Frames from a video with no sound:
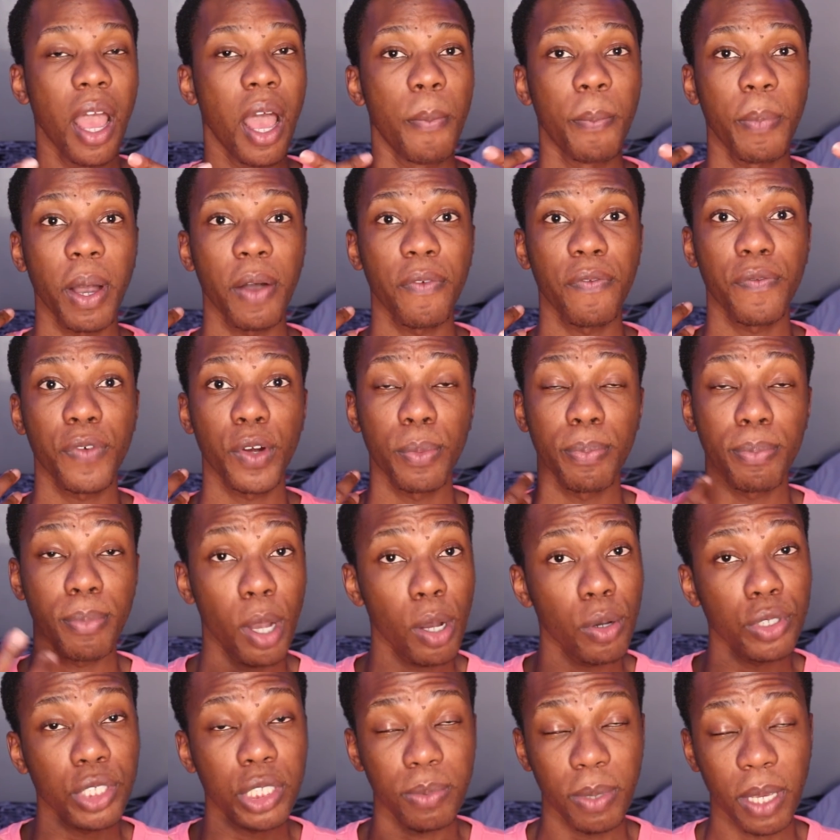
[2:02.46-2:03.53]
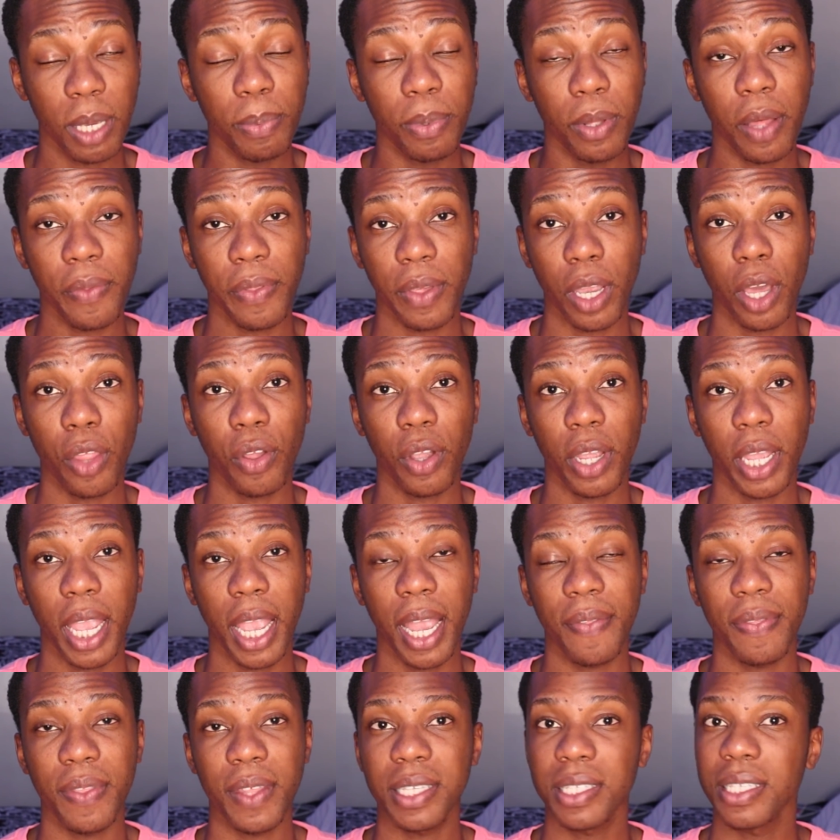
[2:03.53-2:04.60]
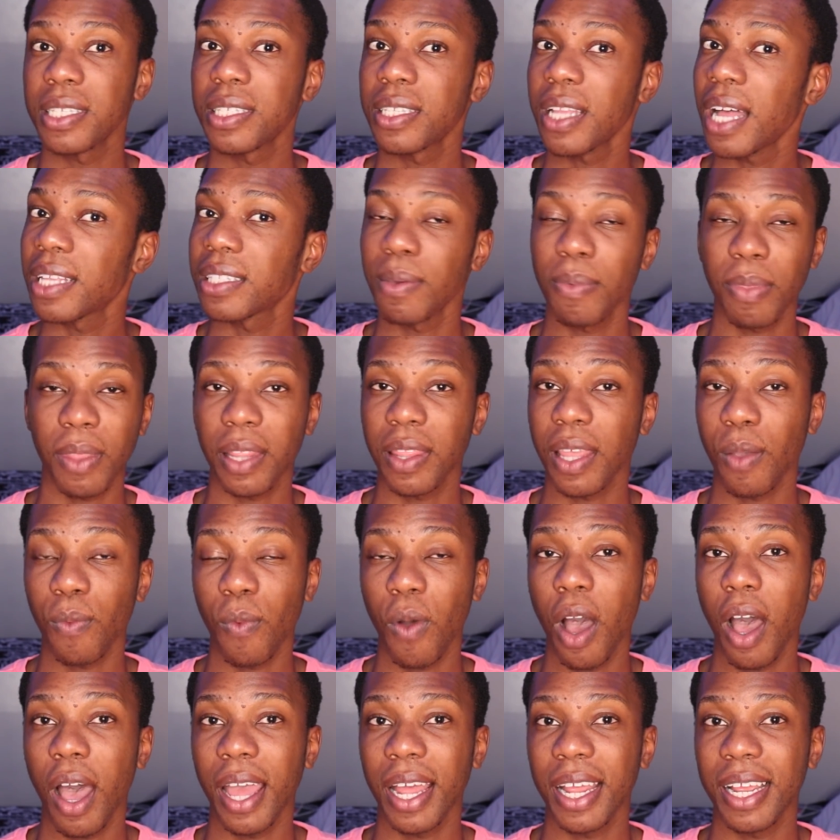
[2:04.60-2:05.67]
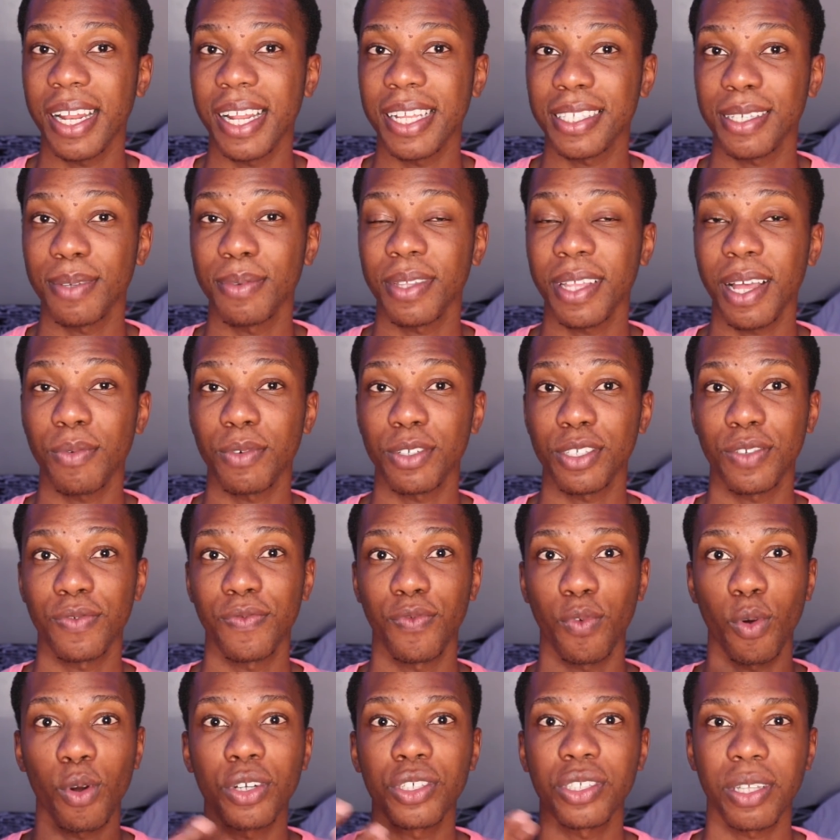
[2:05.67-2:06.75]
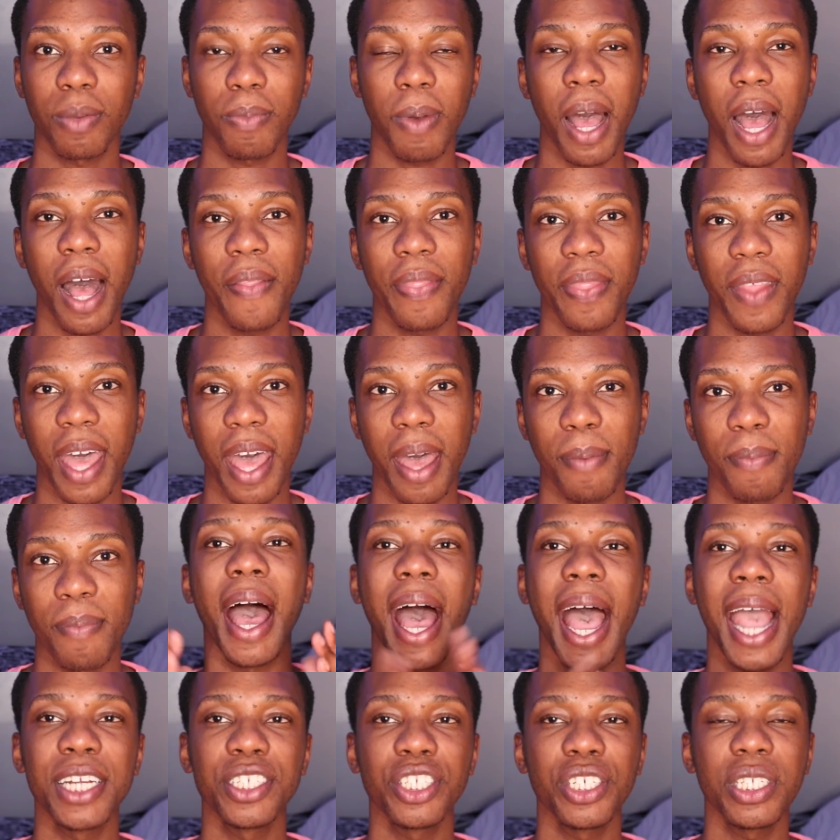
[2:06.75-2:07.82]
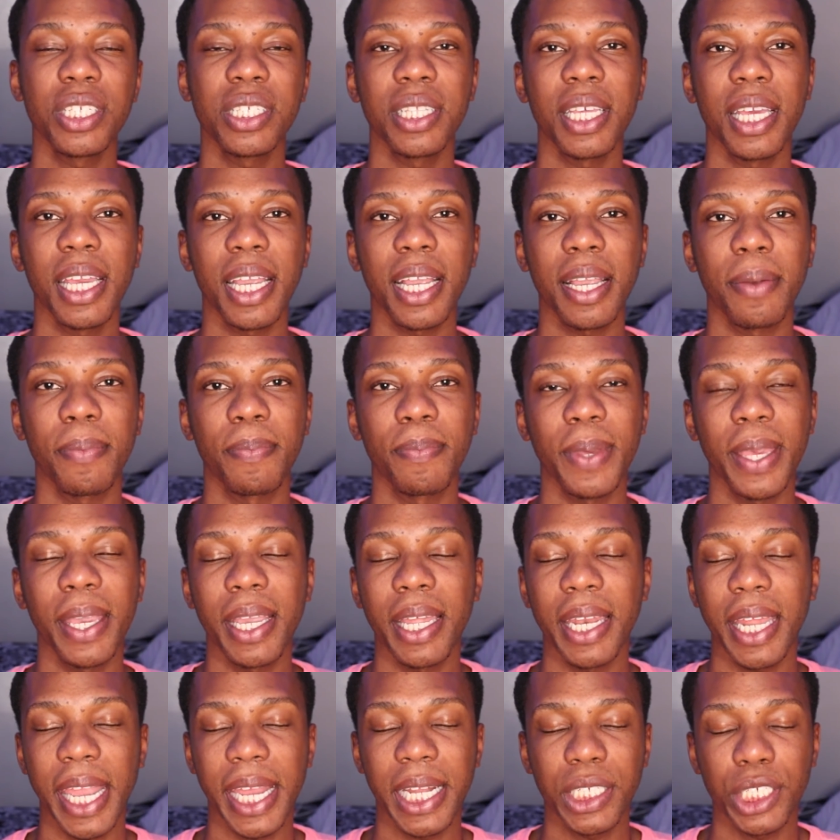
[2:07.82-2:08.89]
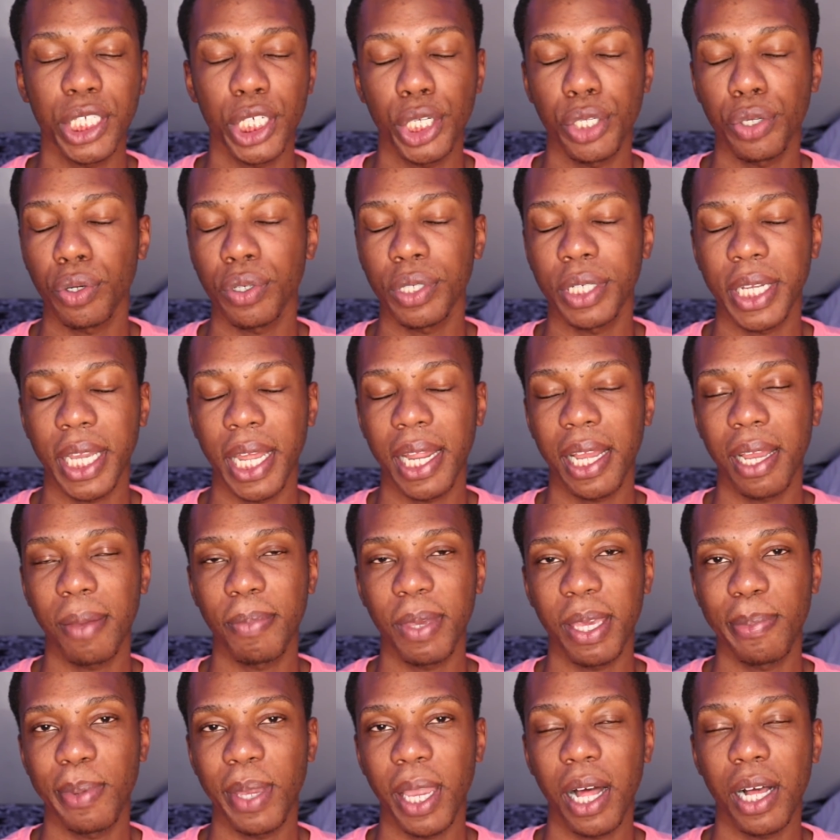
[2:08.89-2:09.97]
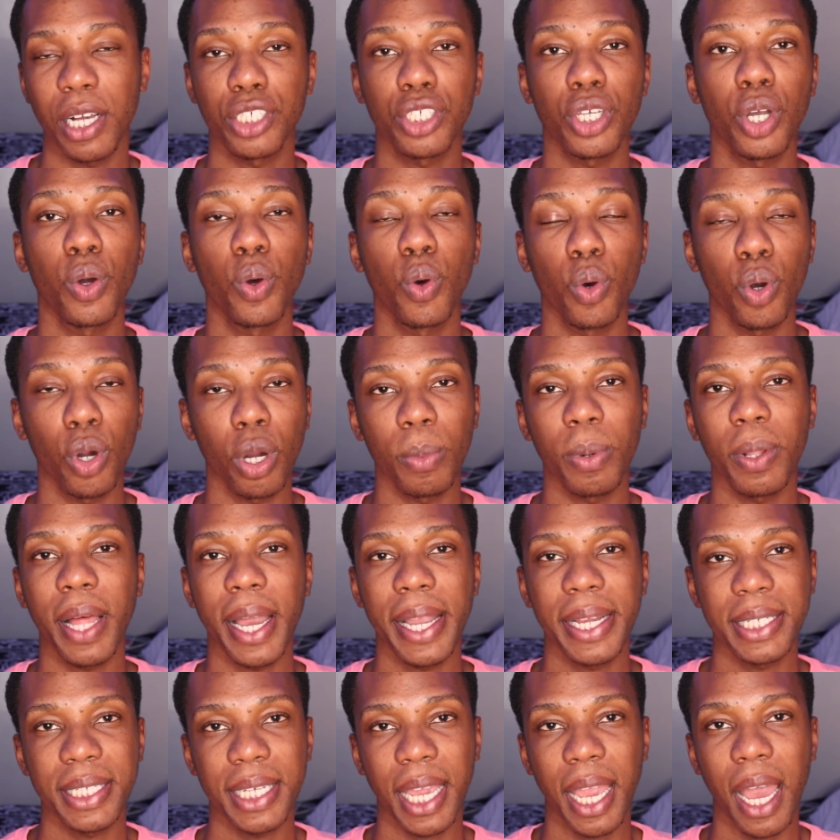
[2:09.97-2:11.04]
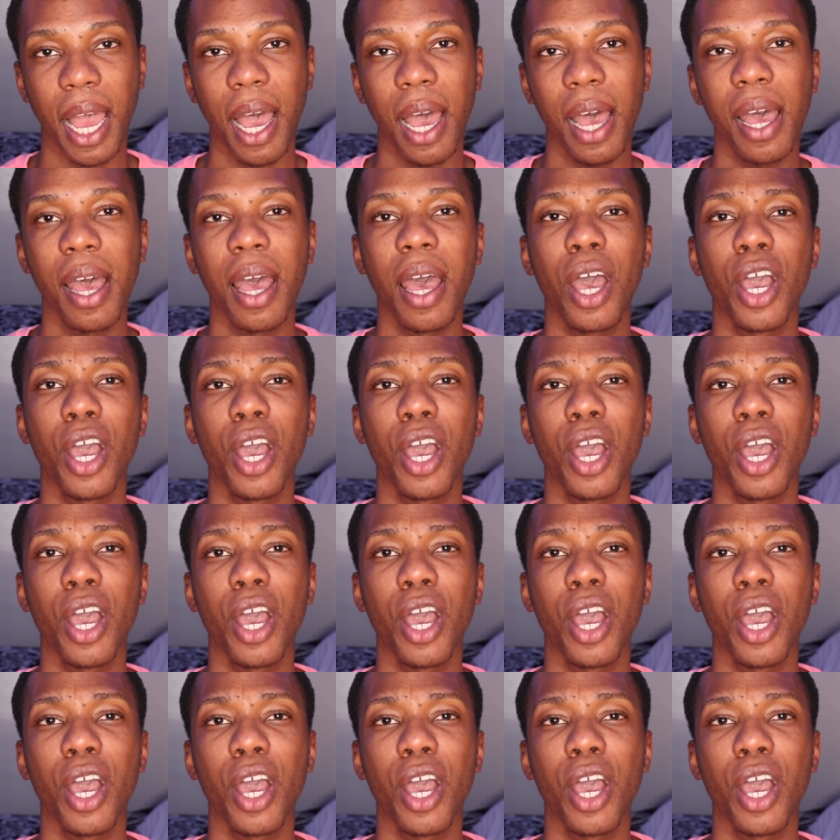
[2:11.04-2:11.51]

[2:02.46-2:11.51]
But for most people, on the other hand, this is not something that they want. It's something that was forced upon them. I just think being an 18-year-old and getting a BBL is a horrible idea